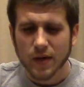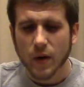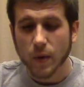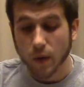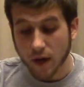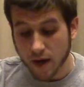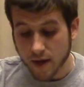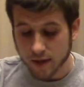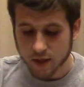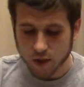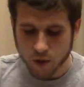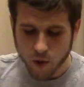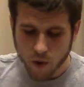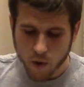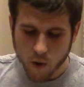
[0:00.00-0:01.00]
Okay,
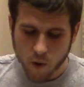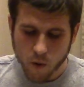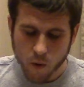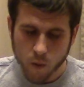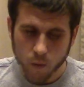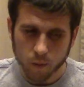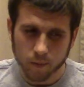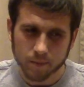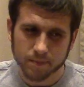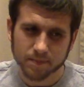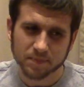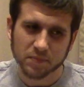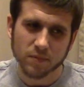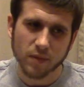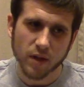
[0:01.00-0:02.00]
so
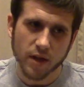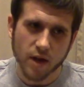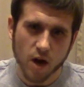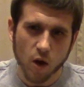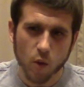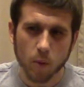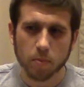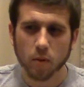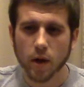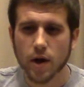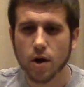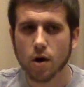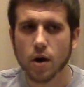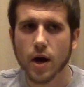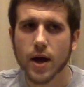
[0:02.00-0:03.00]
the other
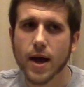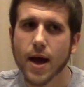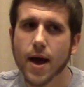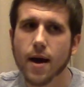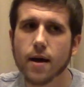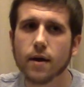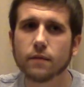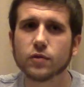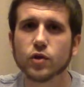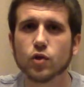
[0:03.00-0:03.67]
player I have